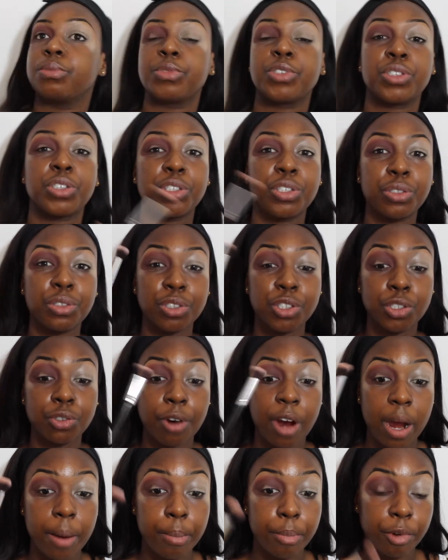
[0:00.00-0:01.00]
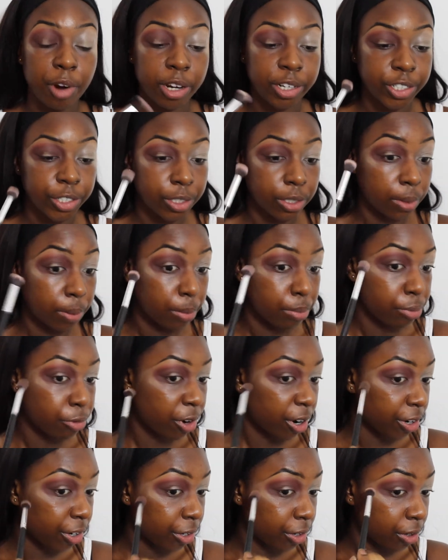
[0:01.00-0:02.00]
just going to use a dry brush to
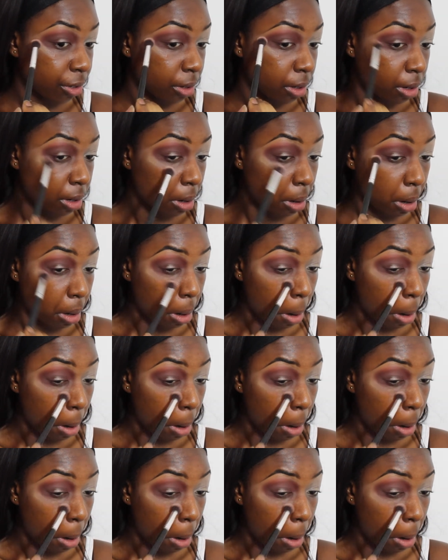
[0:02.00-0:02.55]
brush. I'm